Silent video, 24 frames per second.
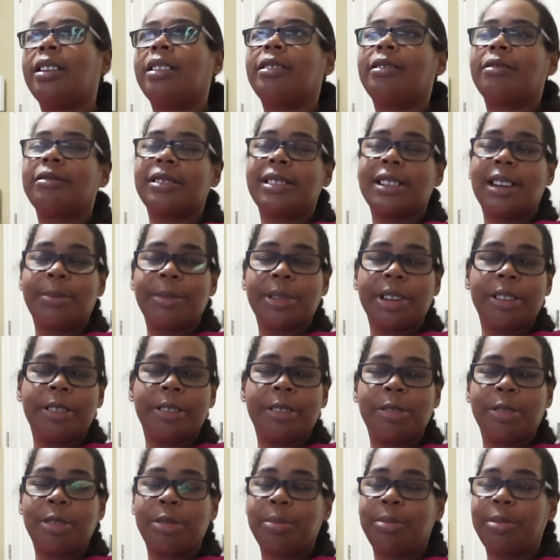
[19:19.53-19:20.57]
a long time
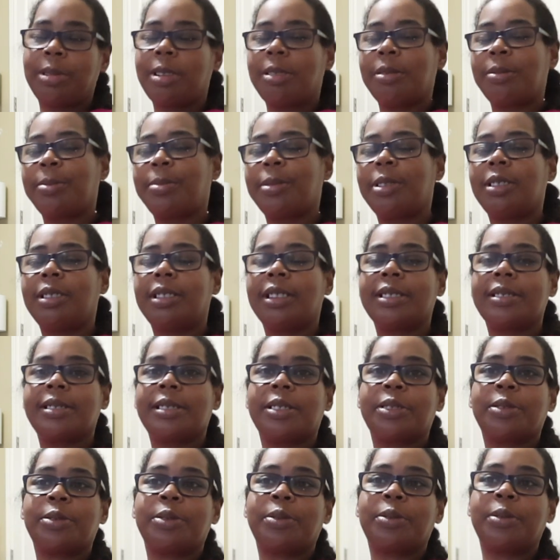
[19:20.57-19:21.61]
ago, blah blah blah.
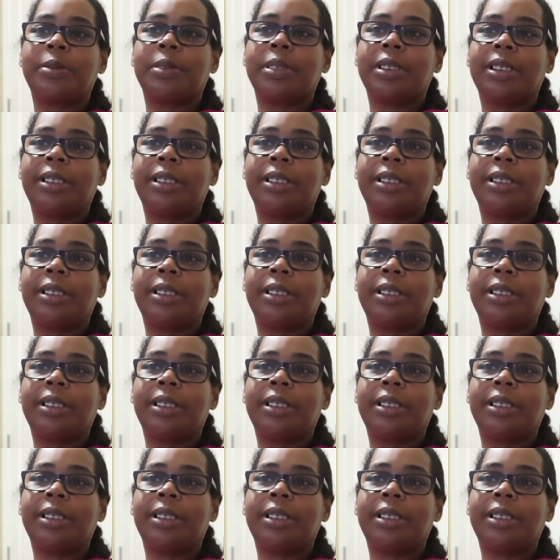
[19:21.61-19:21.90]
So